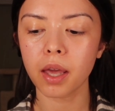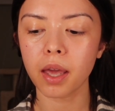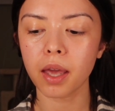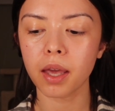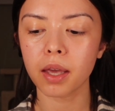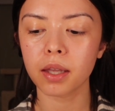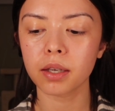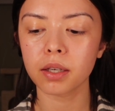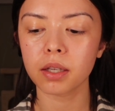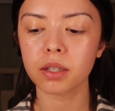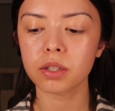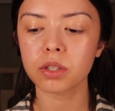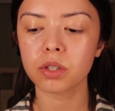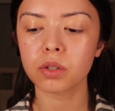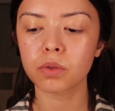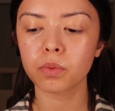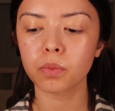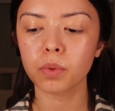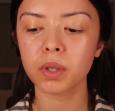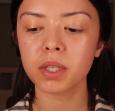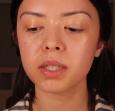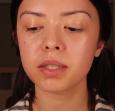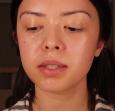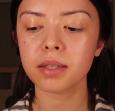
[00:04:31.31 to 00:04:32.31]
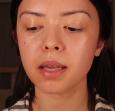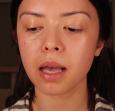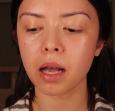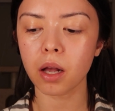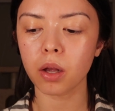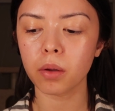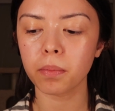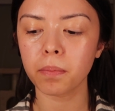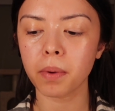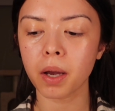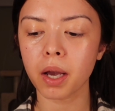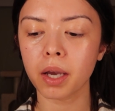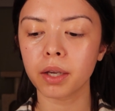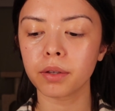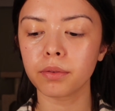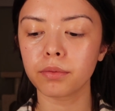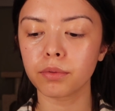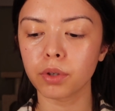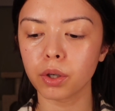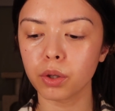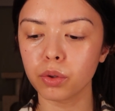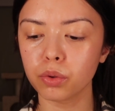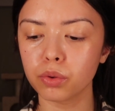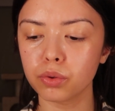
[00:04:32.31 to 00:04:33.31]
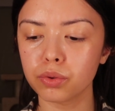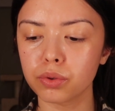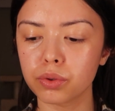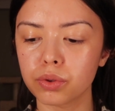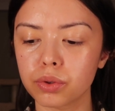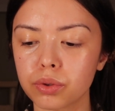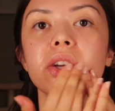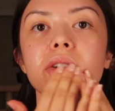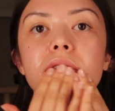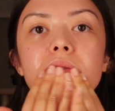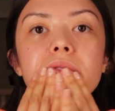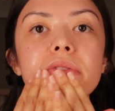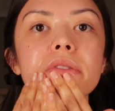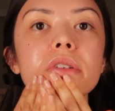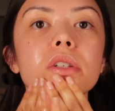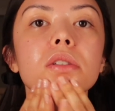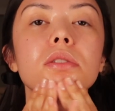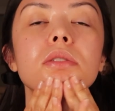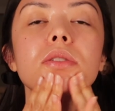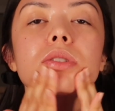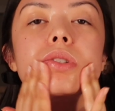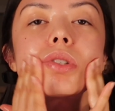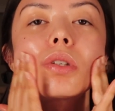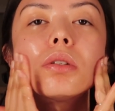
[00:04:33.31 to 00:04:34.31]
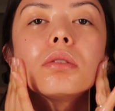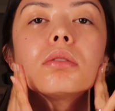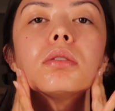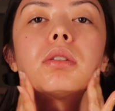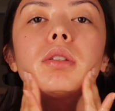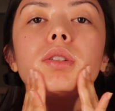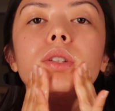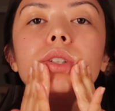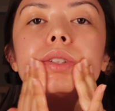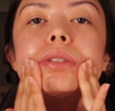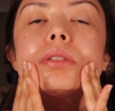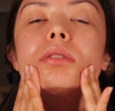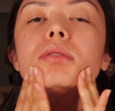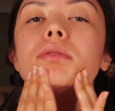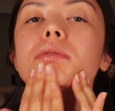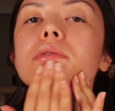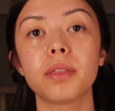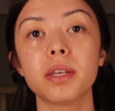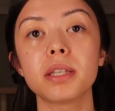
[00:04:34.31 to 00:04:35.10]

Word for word: and Swiss Alpine Rose. It feels so good.